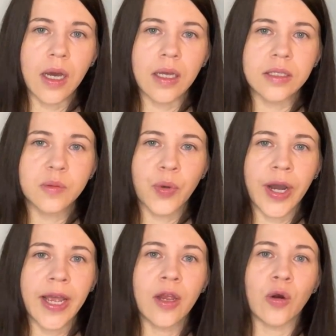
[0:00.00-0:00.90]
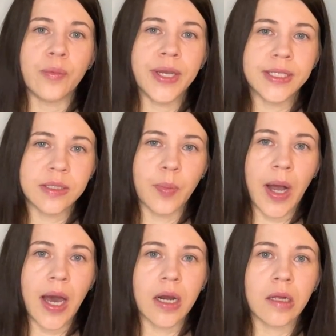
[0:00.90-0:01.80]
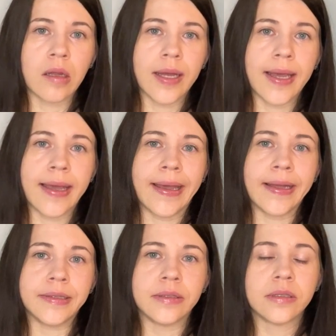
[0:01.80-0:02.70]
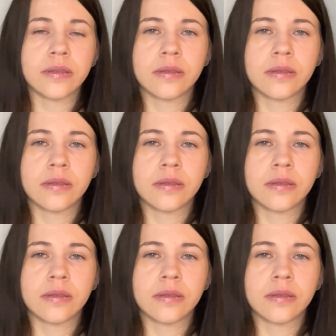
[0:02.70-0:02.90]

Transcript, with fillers: spray or mist bottle, and